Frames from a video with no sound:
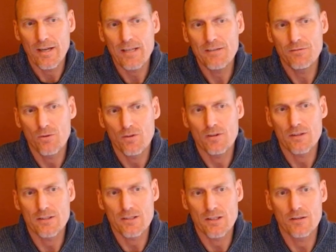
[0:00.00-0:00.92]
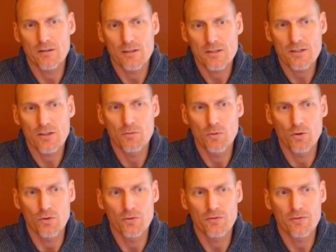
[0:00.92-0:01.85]
a4 is a good
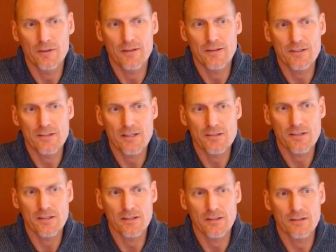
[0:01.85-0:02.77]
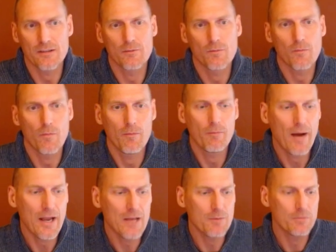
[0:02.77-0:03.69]
move in the sense that it
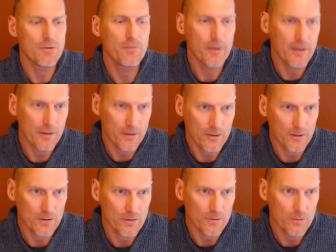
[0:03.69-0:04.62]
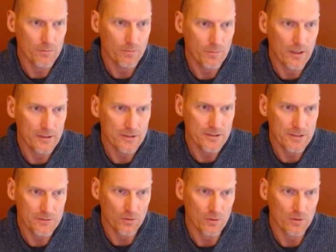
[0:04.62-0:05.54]
might prepare pawn to
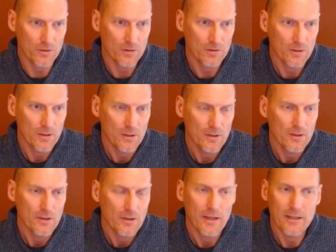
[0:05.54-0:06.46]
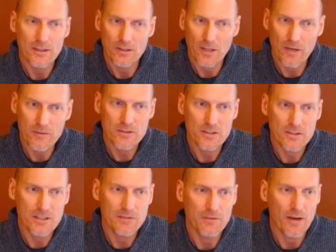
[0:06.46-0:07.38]
c4, and it covers the
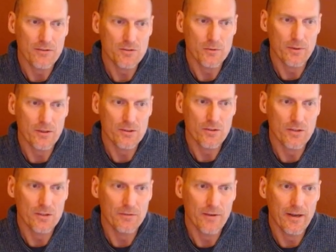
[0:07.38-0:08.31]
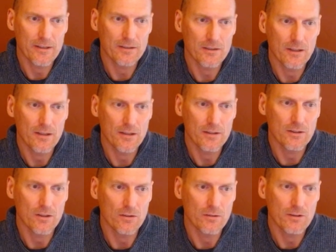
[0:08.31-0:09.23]
c5 square, so that
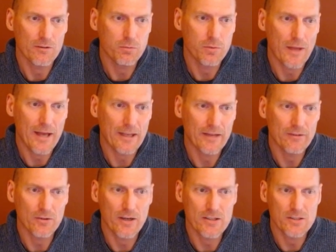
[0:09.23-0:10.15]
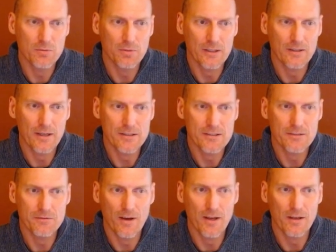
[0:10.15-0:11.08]
if black ever tries to play knight
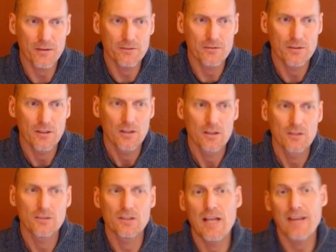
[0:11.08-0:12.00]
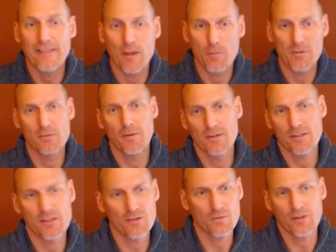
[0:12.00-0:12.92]
c5 to take that bishop on
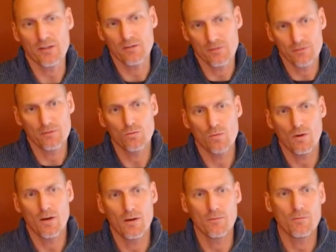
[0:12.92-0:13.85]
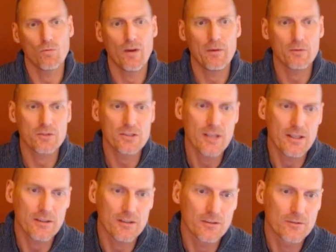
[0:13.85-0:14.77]
d3, white will just
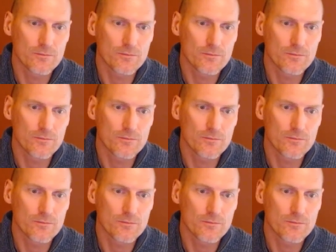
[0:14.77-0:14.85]
take it.